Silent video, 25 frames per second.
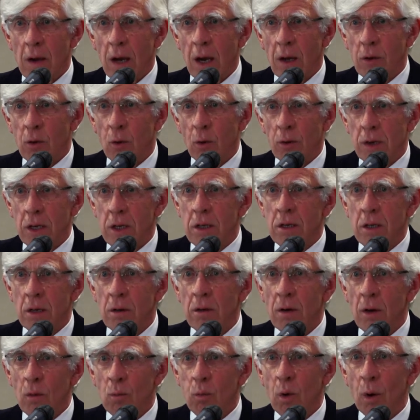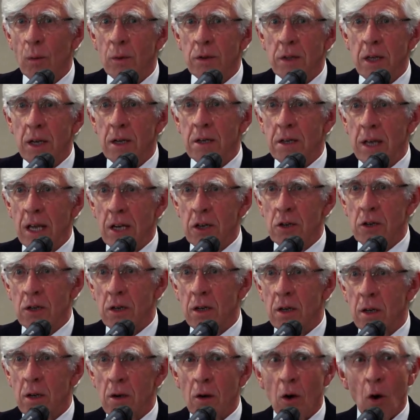according to what was the
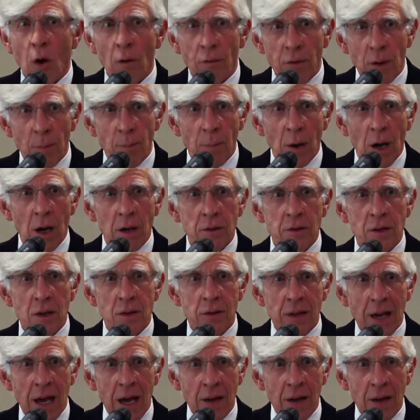intention of the parties